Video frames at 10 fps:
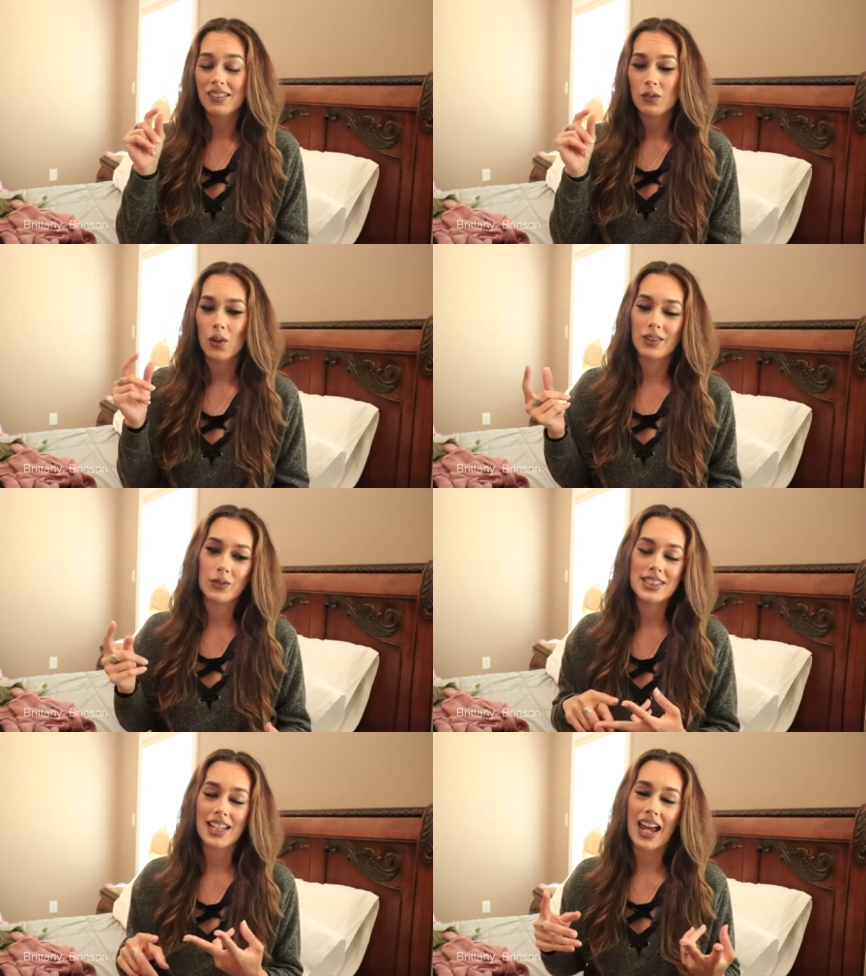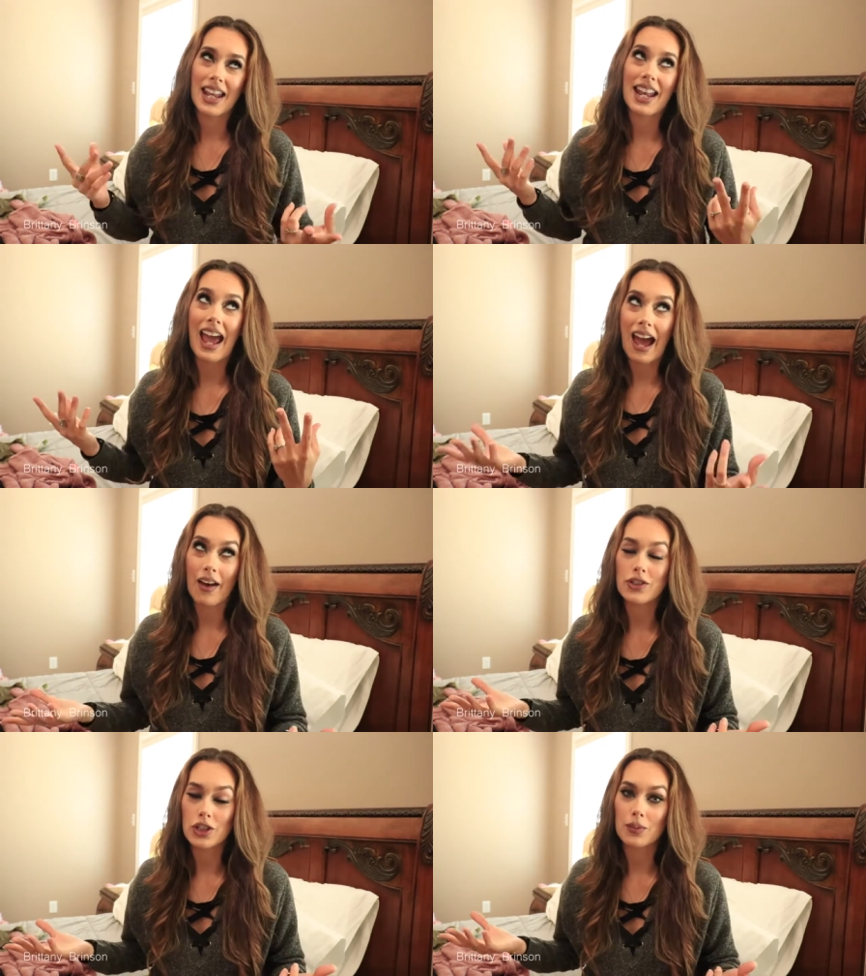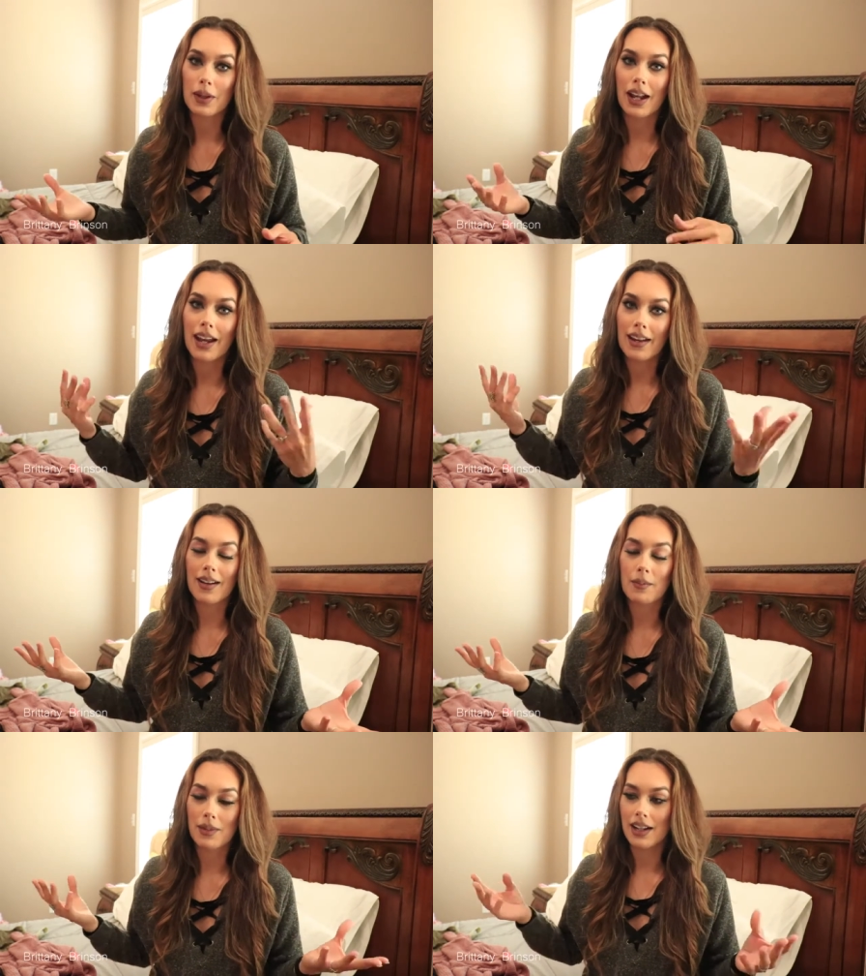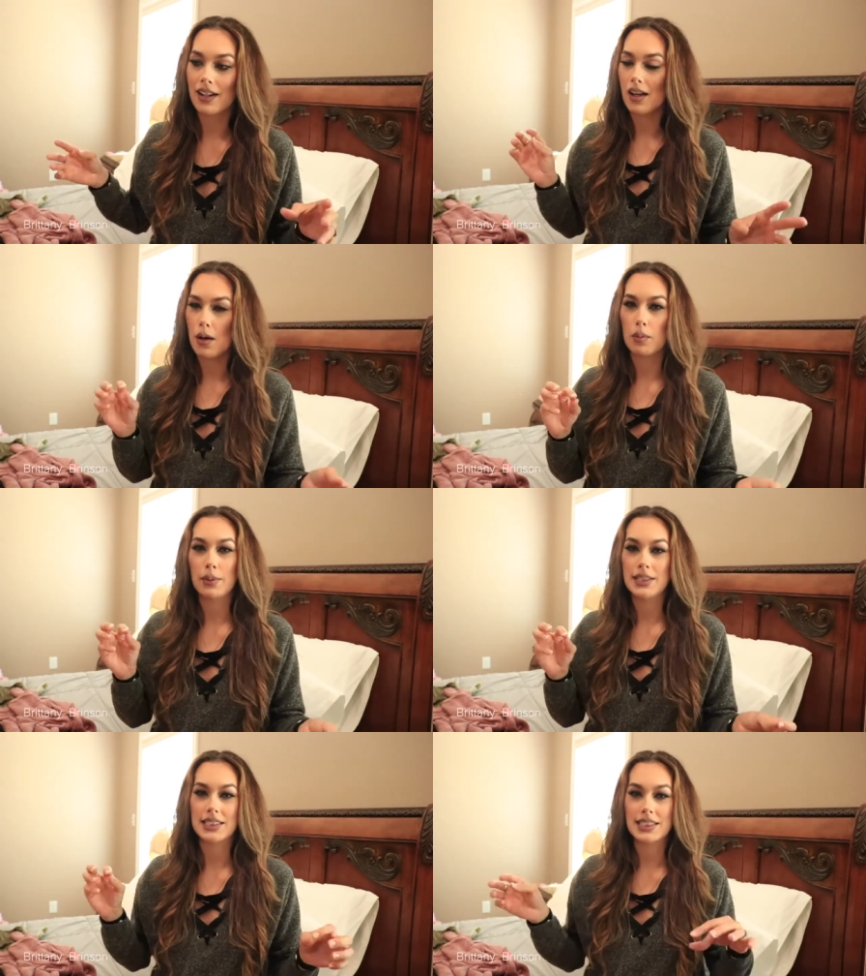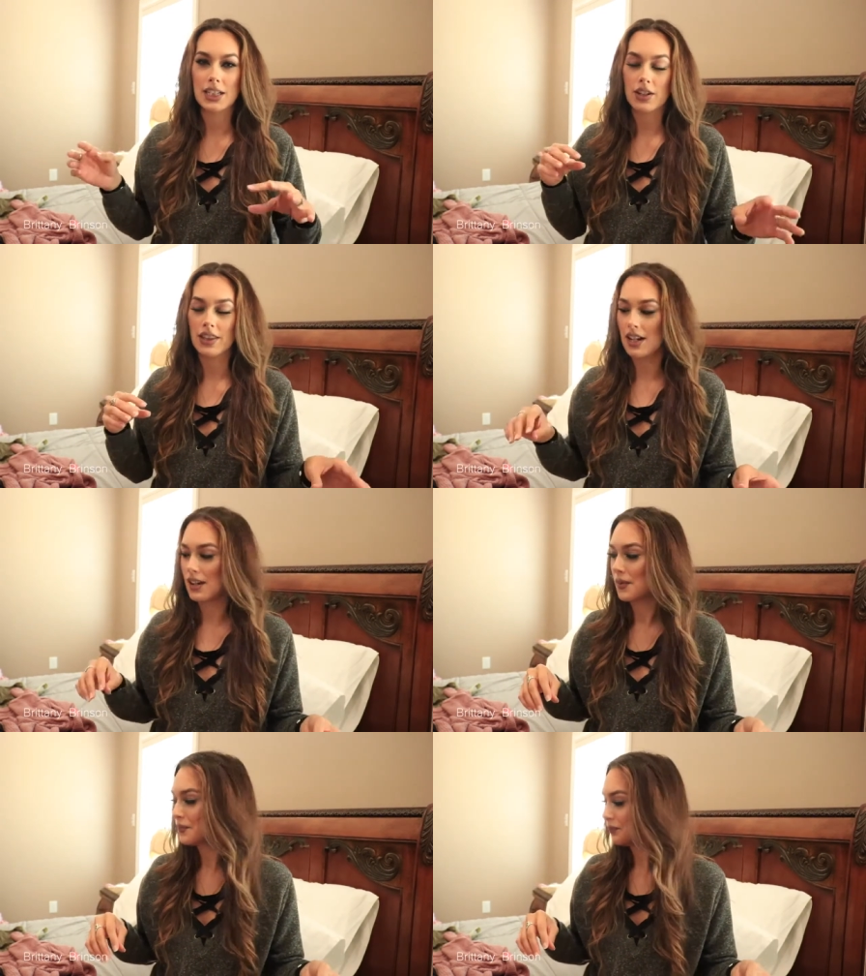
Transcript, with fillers: well, I didn't have to, but I ended up getting a couple pieces here and there.